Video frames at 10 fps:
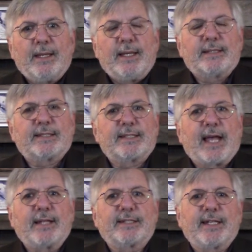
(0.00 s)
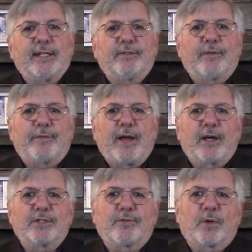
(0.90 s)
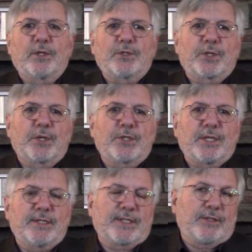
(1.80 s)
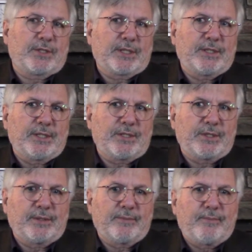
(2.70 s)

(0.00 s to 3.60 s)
It's a sad state of affairs for a church in such a condition.